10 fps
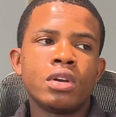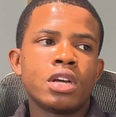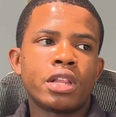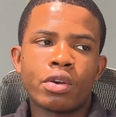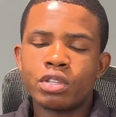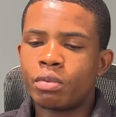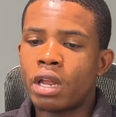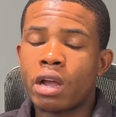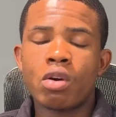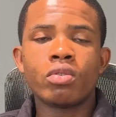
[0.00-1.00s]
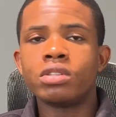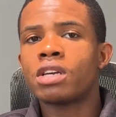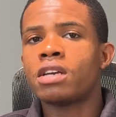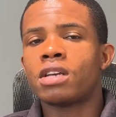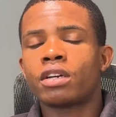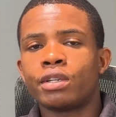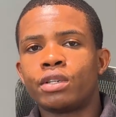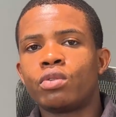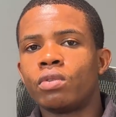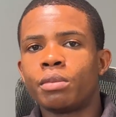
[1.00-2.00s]
they're going to be like, oh, this guy is actually
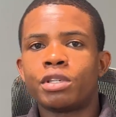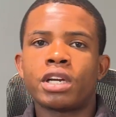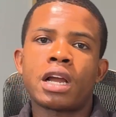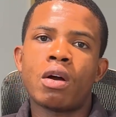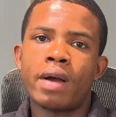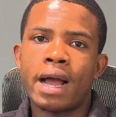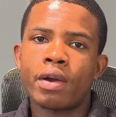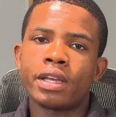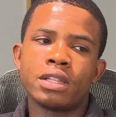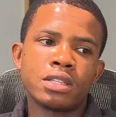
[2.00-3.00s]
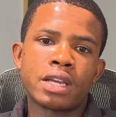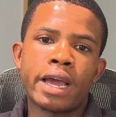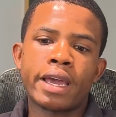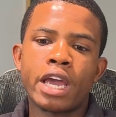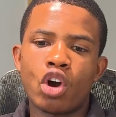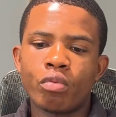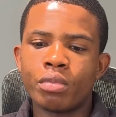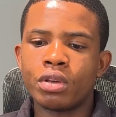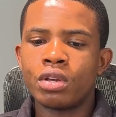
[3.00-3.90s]
cool. Let me check out. How can this guy help me?